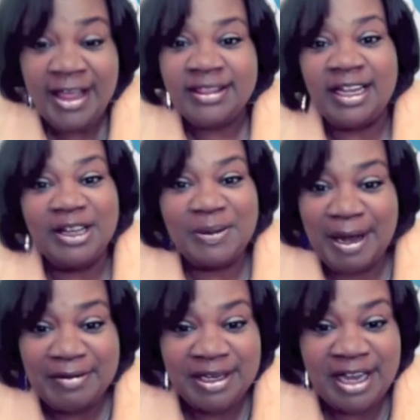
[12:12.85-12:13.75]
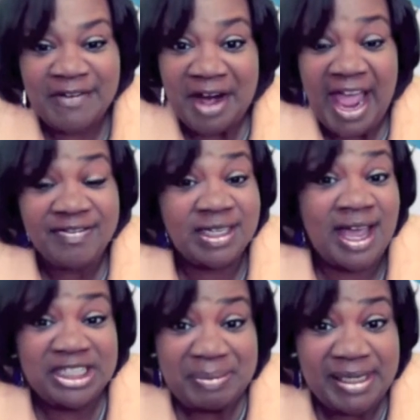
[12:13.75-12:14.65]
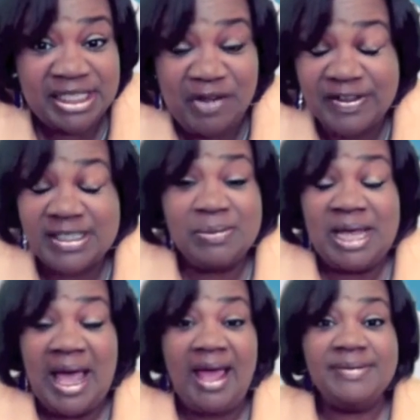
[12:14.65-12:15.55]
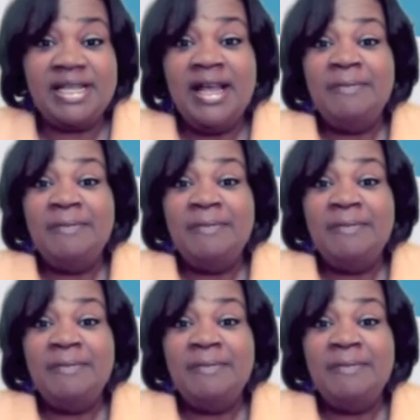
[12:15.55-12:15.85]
They look better than ever. I have to catch myself because sometimes